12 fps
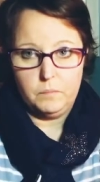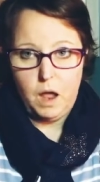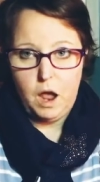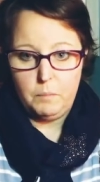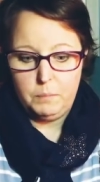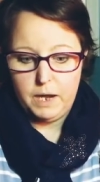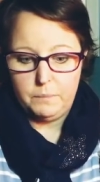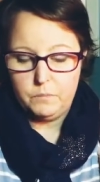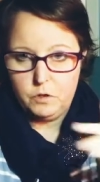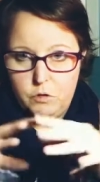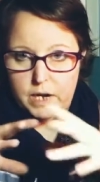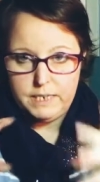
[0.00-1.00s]
art batt,
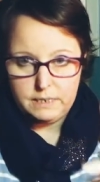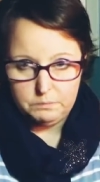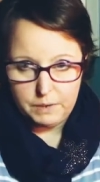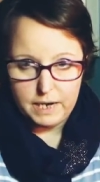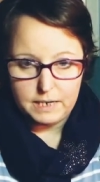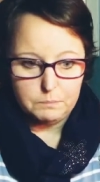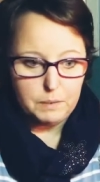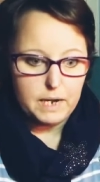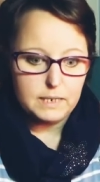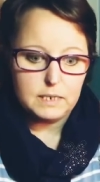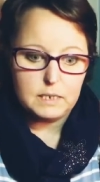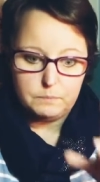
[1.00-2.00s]
gradient batt,
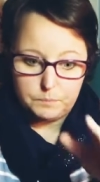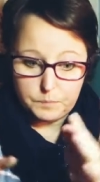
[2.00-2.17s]
batts,